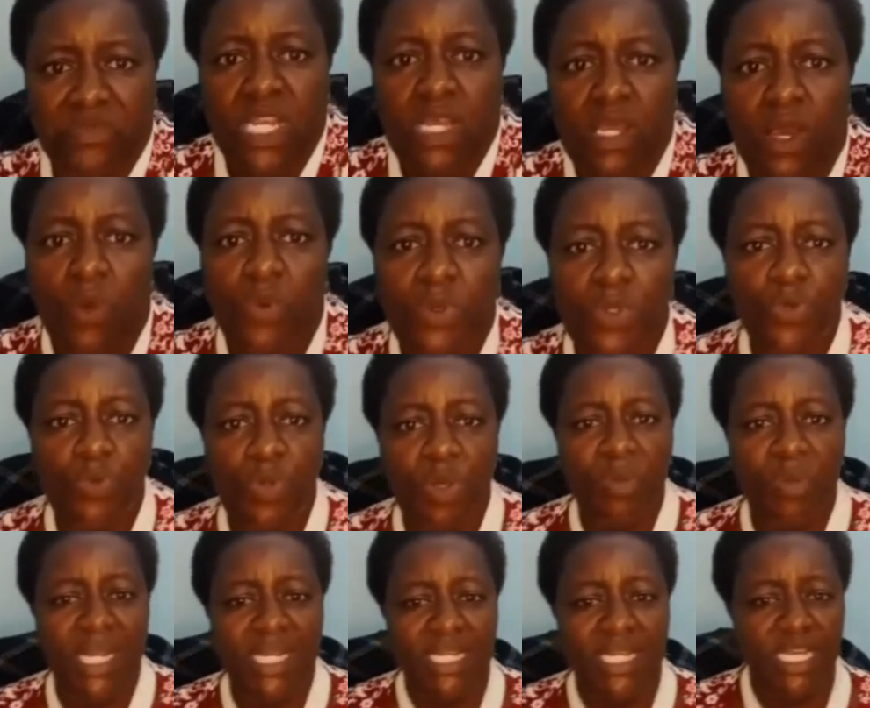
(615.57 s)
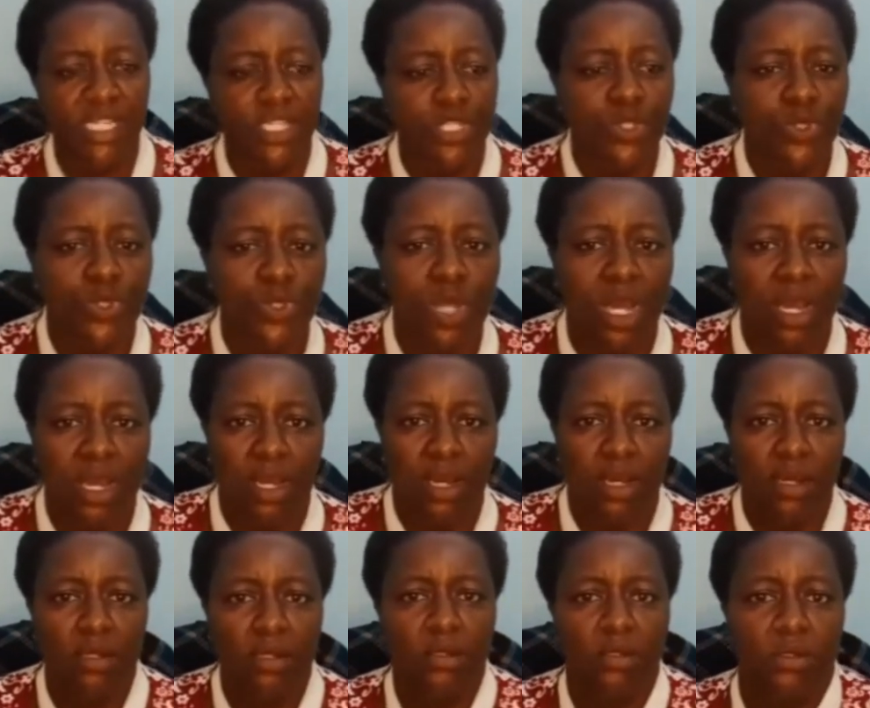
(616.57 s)
we will need
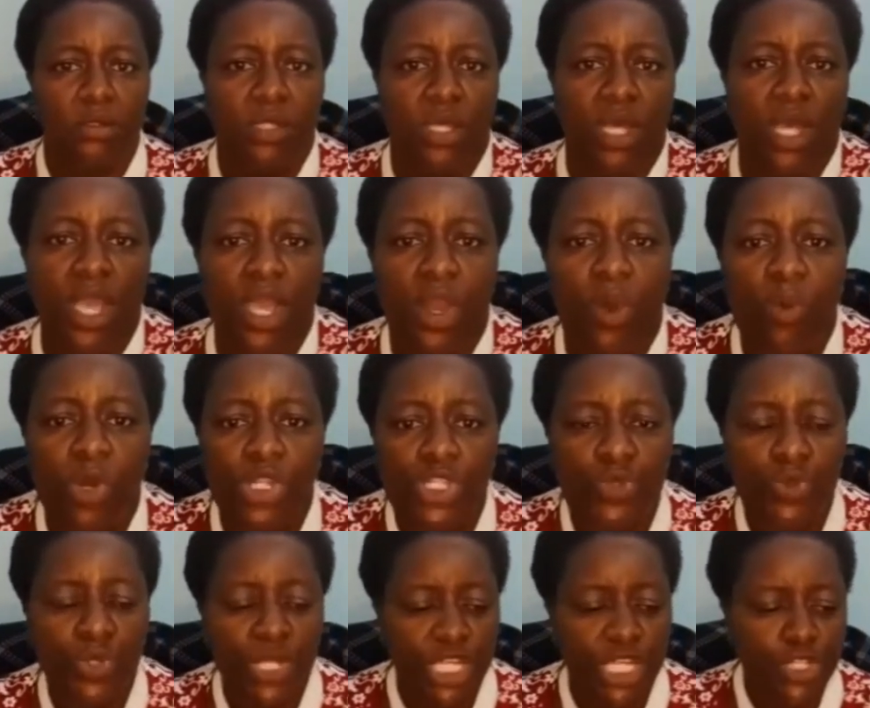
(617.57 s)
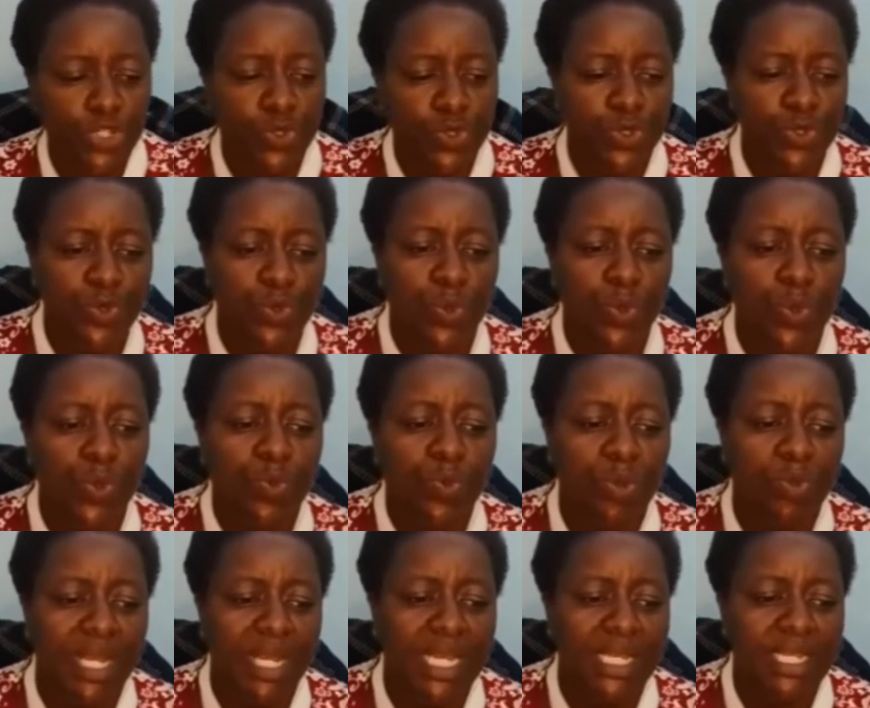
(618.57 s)
what you need to do, we
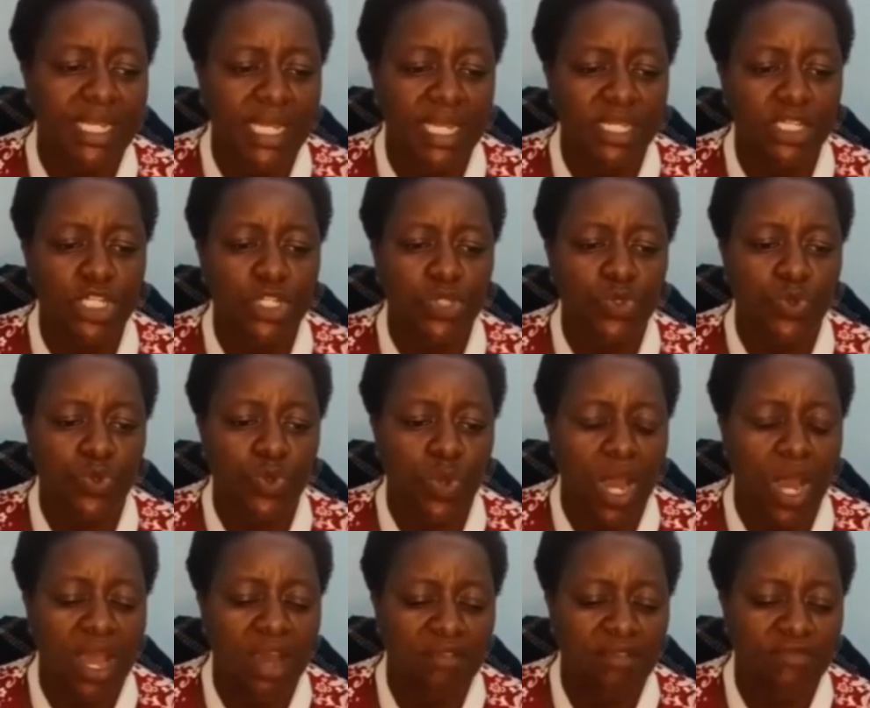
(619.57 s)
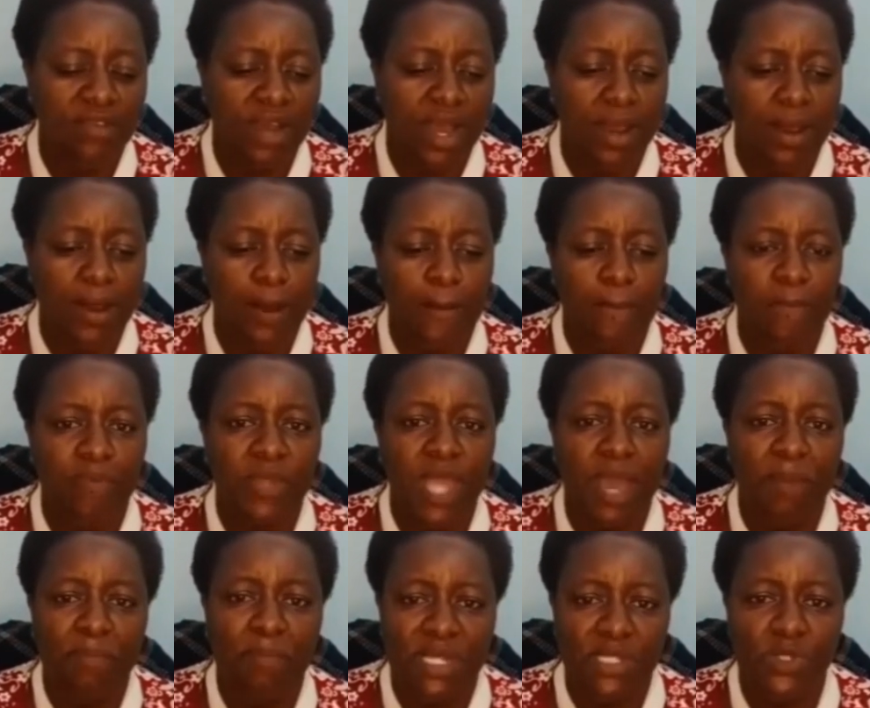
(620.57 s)
will need to have
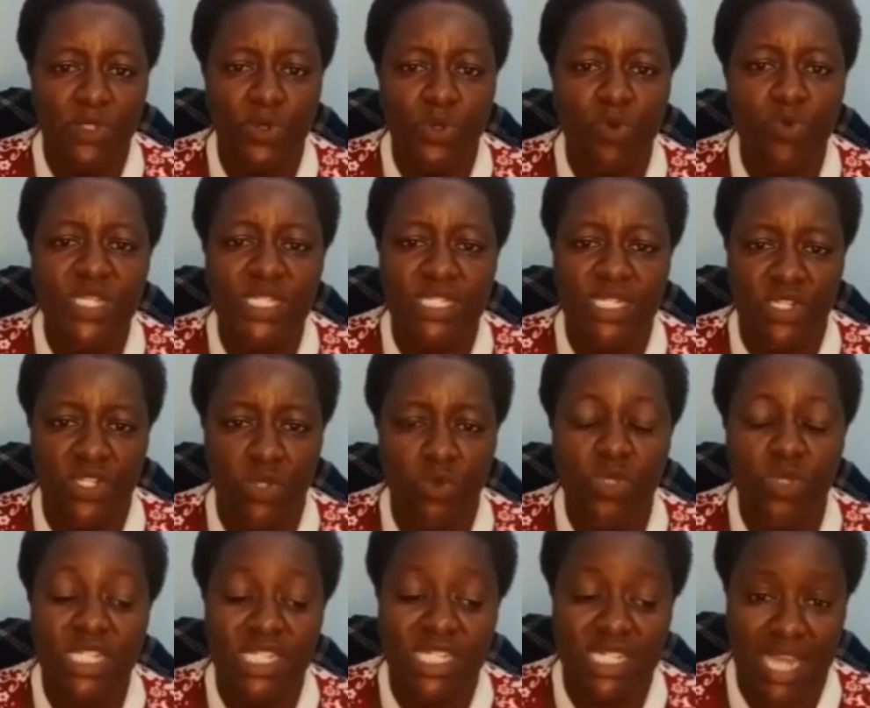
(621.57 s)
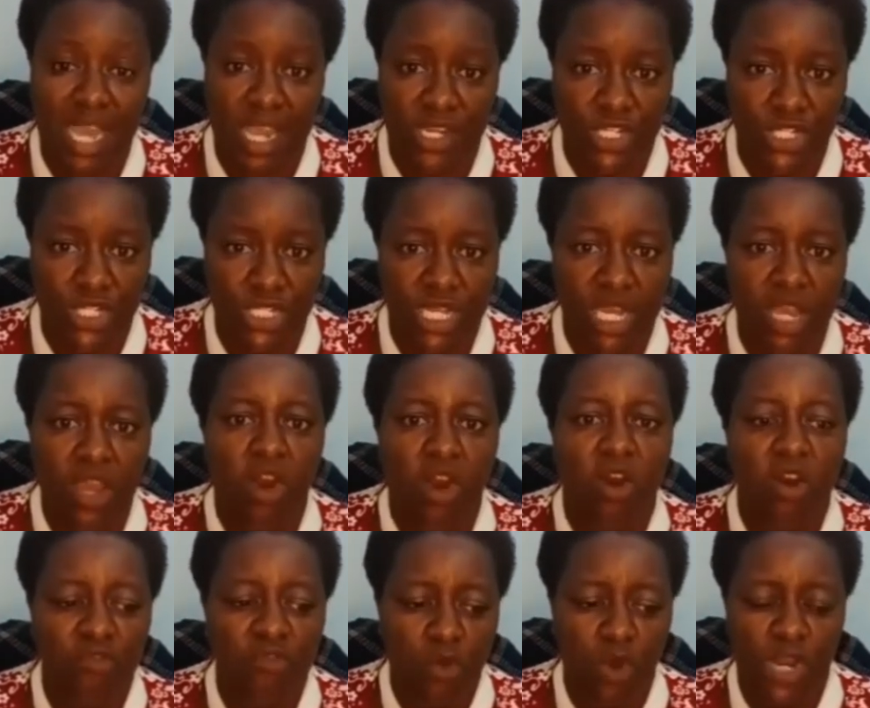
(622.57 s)
a person who is charged
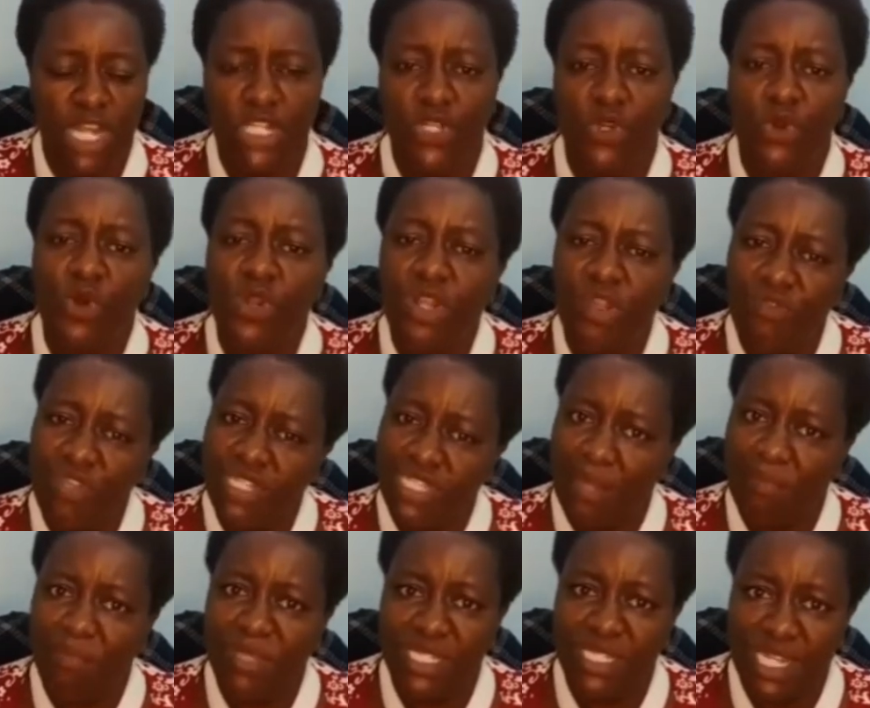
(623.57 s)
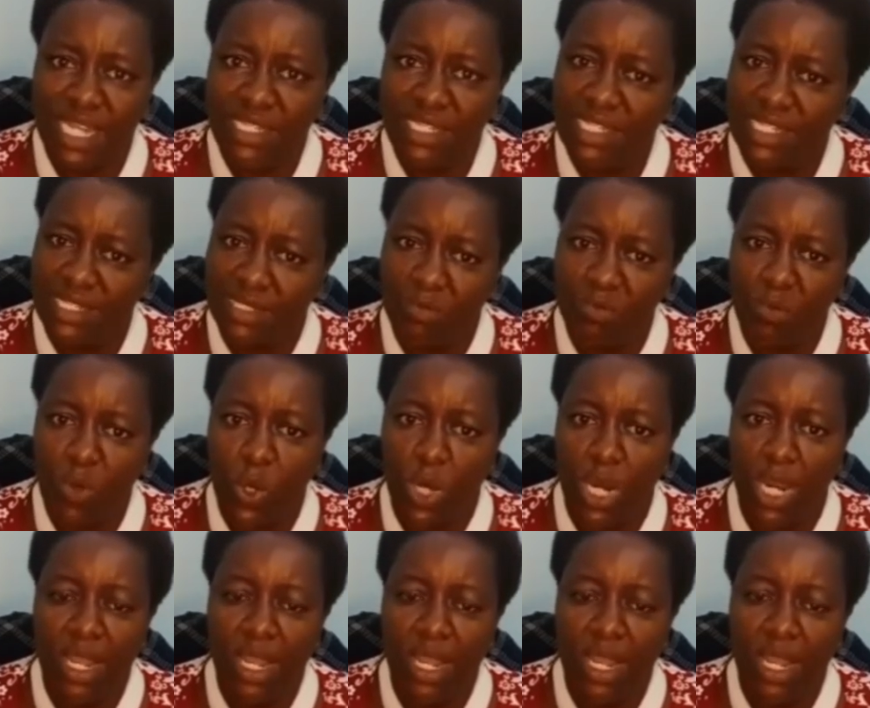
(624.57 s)
of collection. Or if the business is small,